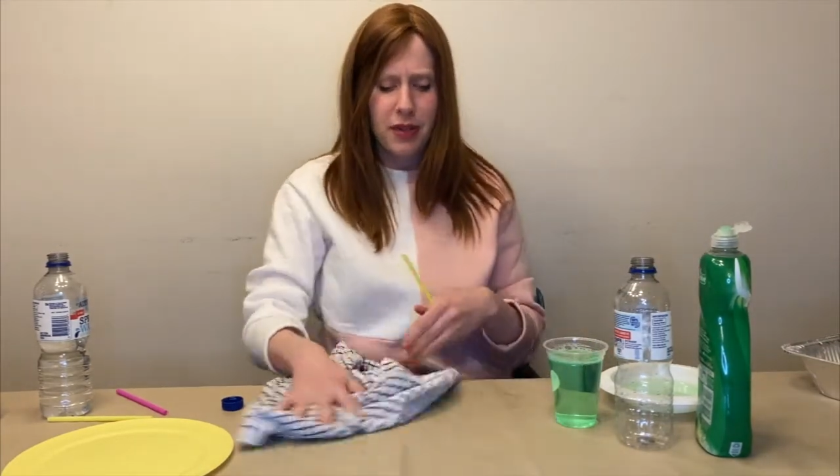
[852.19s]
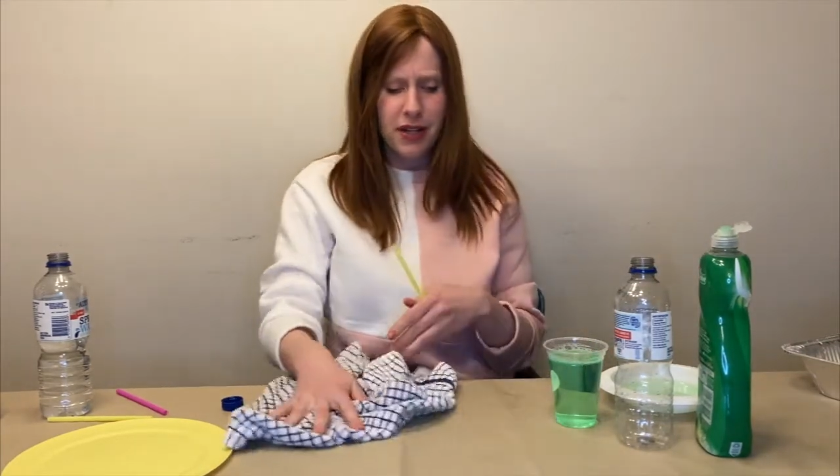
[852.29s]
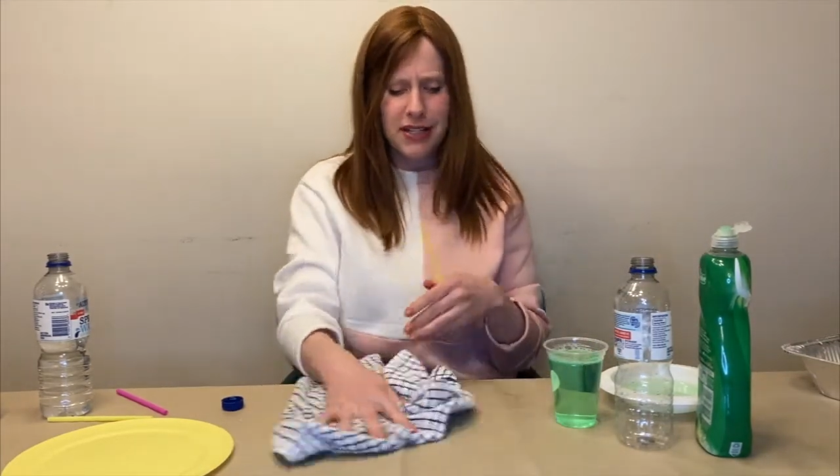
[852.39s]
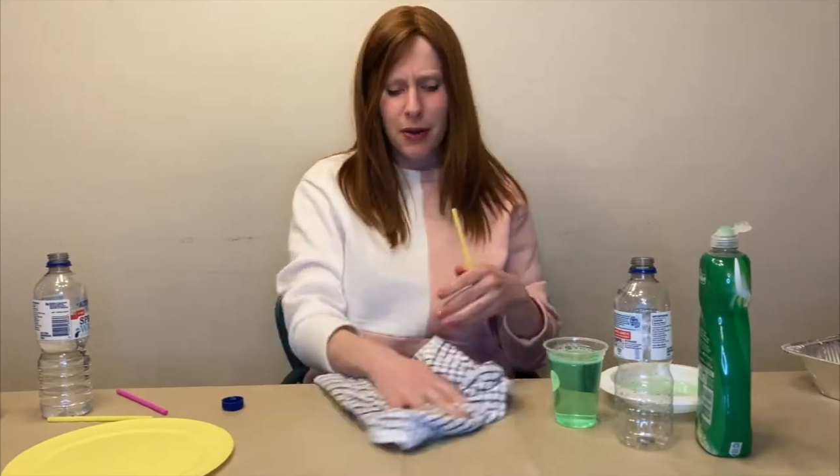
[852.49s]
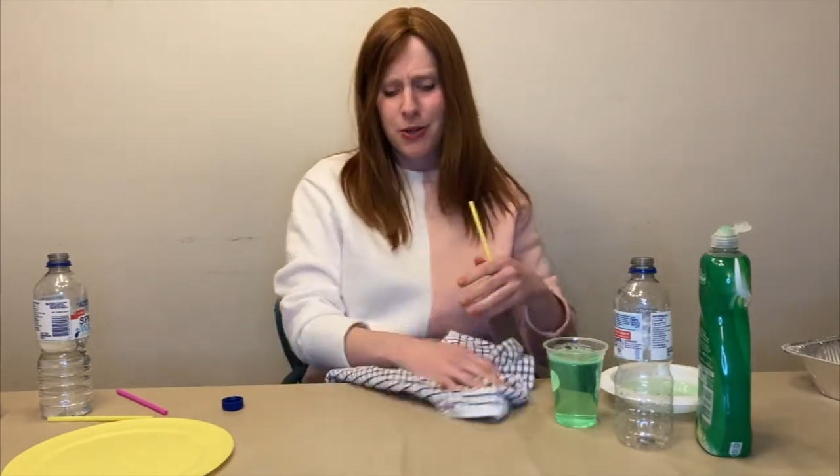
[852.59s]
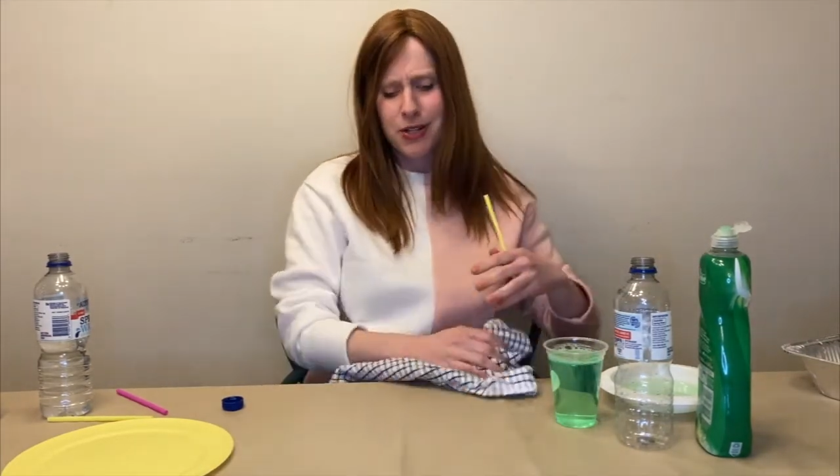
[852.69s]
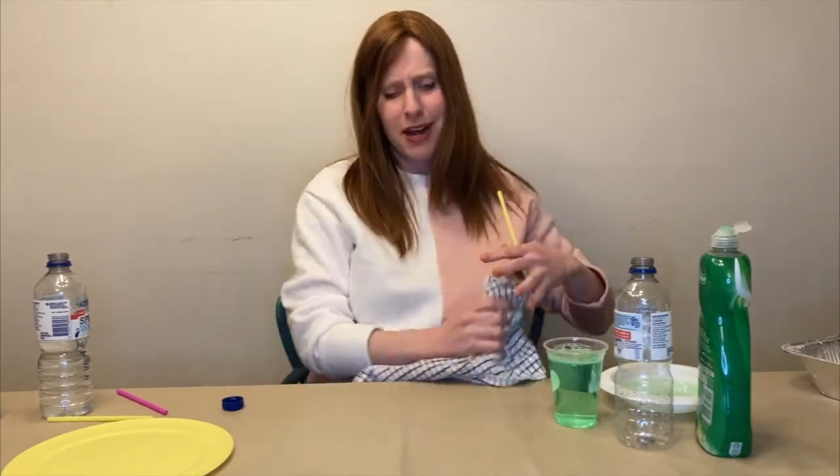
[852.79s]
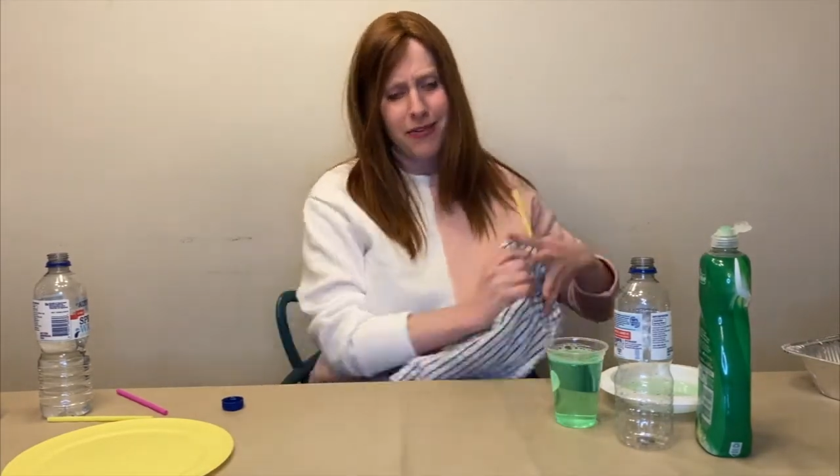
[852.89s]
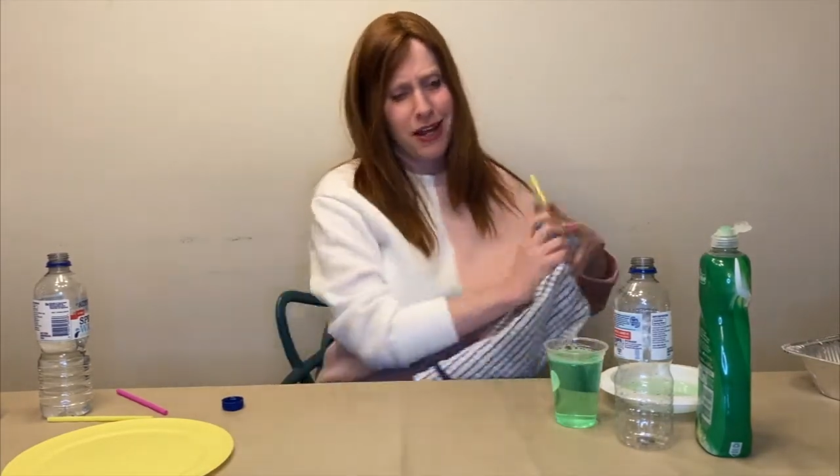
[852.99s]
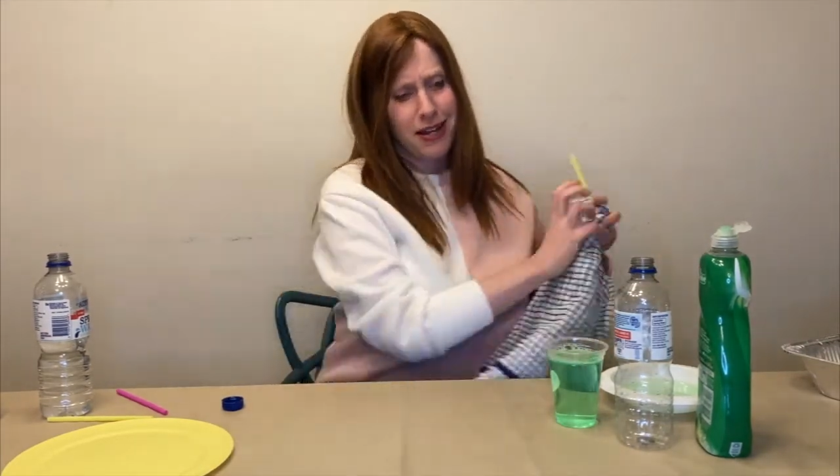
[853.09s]
because I wasn't
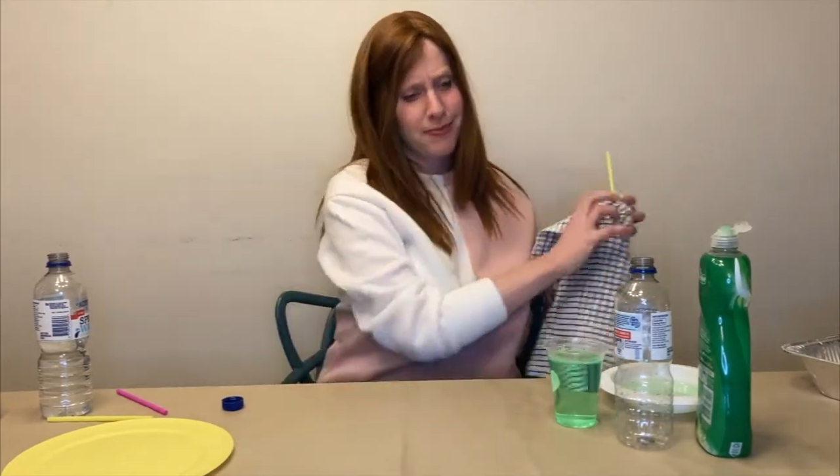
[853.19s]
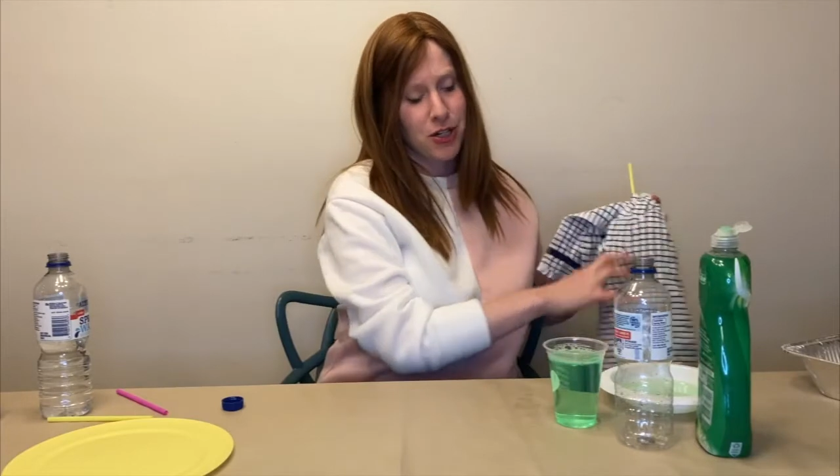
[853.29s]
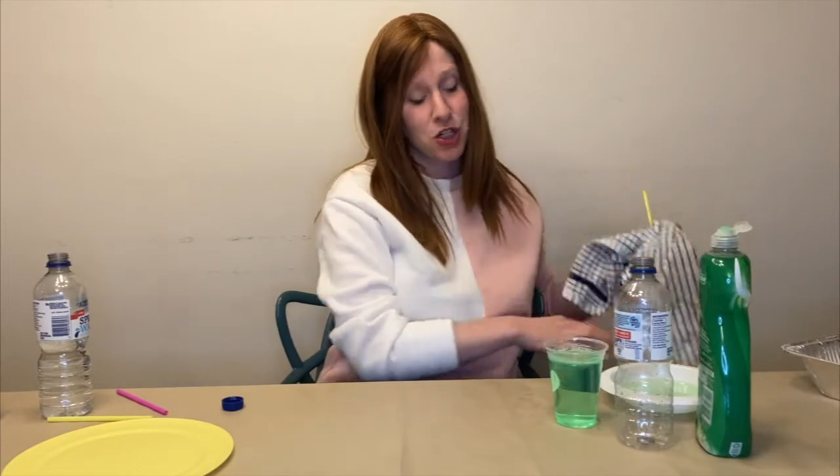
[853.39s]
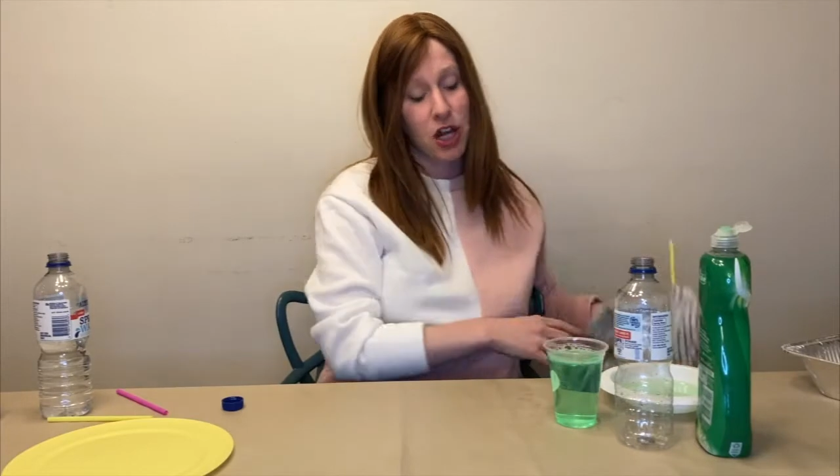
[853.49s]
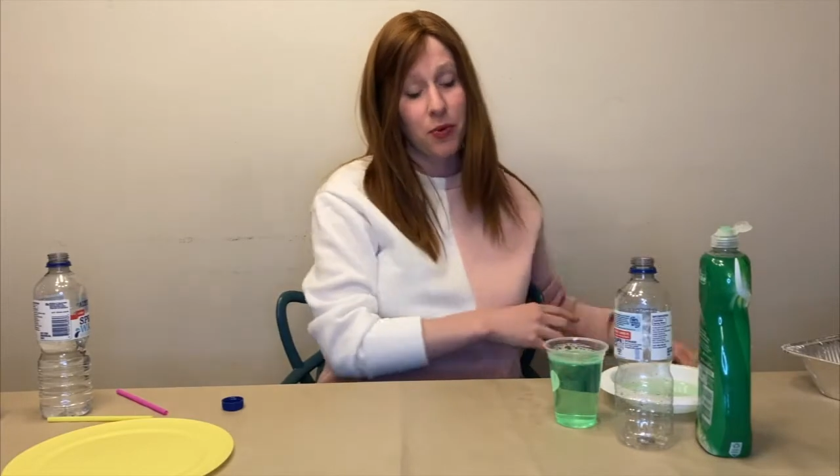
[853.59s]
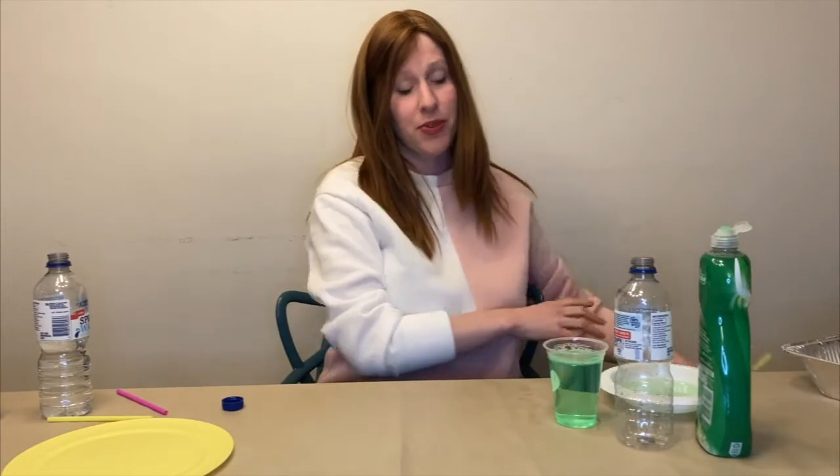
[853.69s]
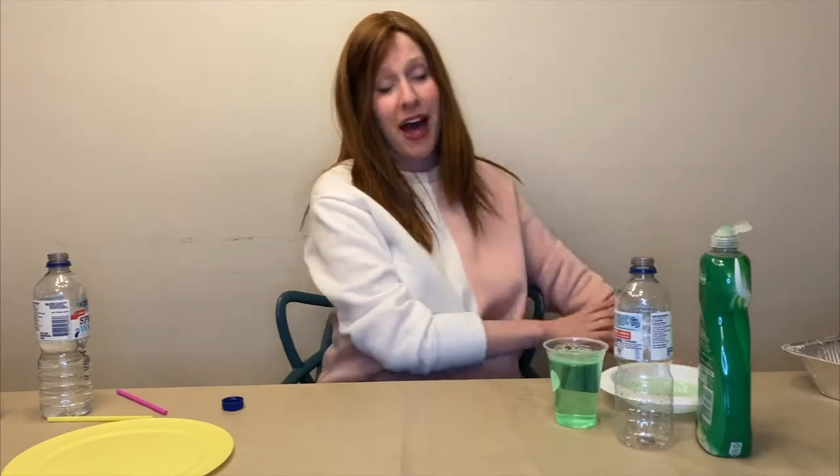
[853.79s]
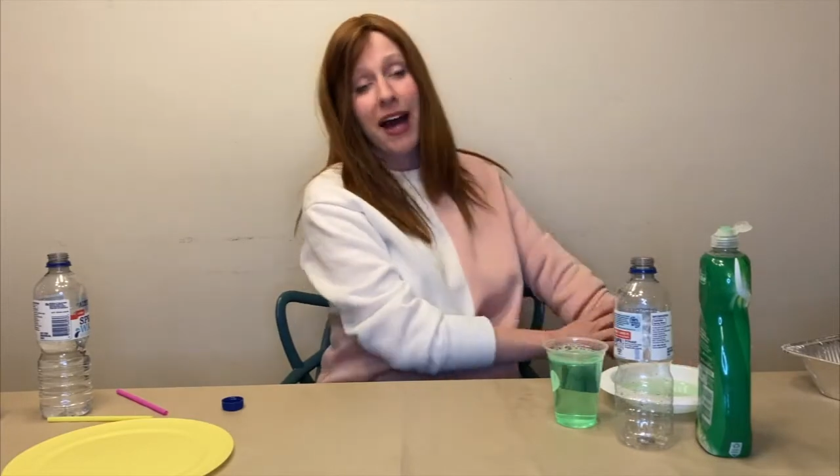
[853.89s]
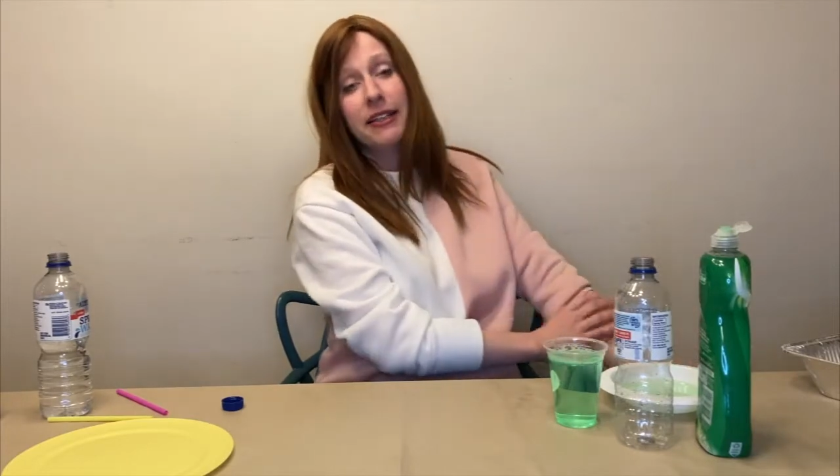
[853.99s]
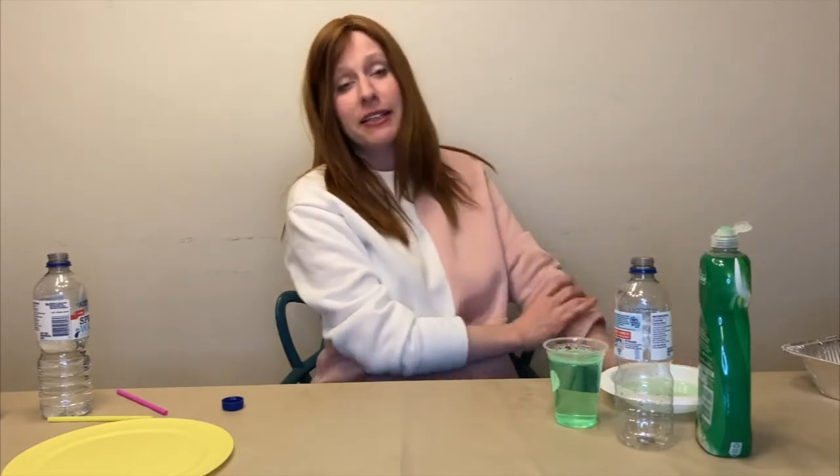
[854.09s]
having as much luck with
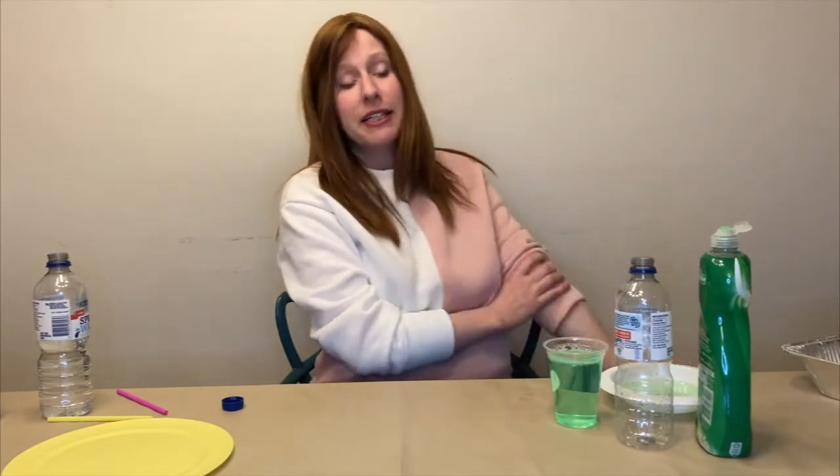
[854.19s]
that